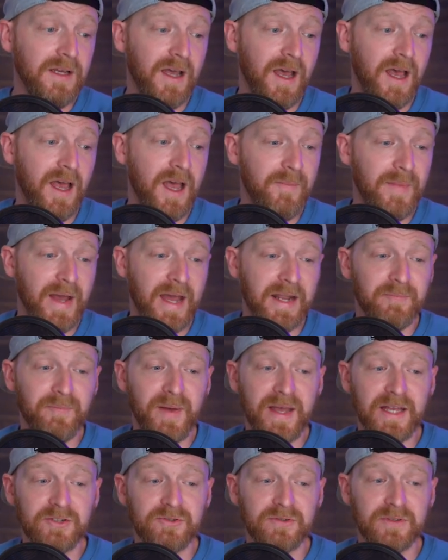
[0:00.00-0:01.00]
And
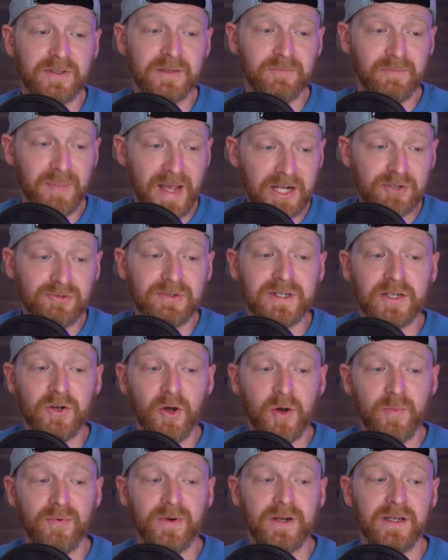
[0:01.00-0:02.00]
the battery can
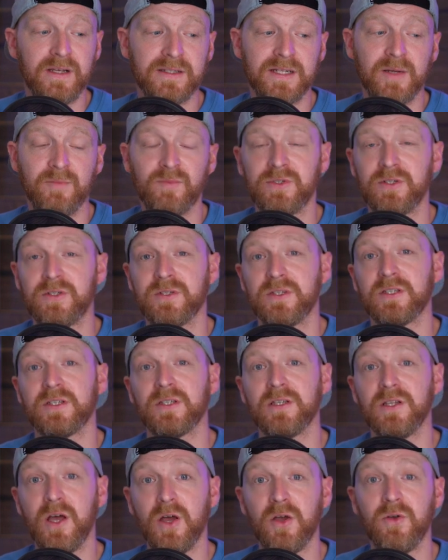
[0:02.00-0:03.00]
operate at temperatures as
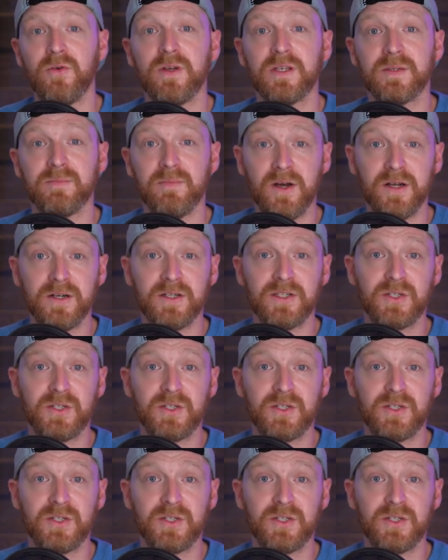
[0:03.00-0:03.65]
low as minus